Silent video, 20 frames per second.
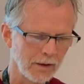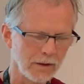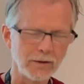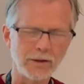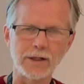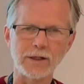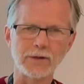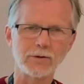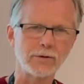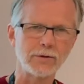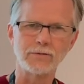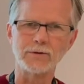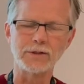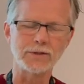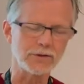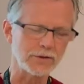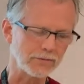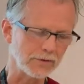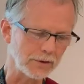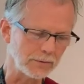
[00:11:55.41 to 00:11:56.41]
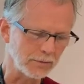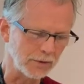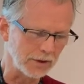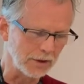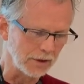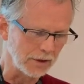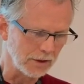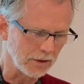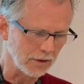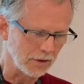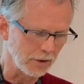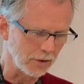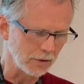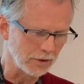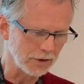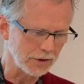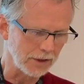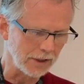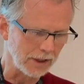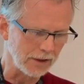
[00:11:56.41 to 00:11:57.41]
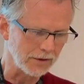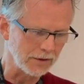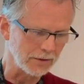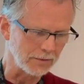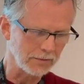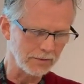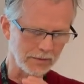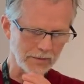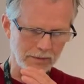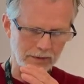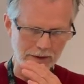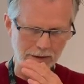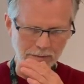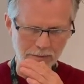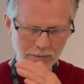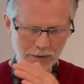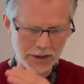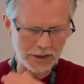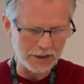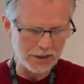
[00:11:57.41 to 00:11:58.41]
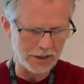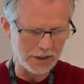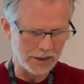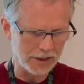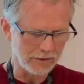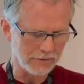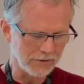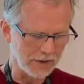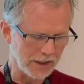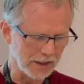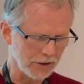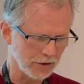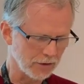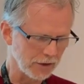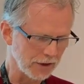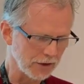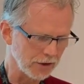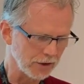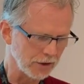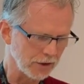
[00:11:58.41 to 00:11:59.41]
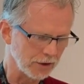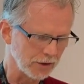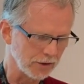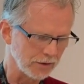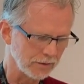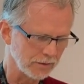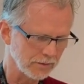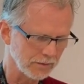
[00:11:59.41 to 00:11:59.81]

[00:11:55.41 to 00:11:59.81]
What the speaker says: Neither of these are completely closed at the beginning of that transition.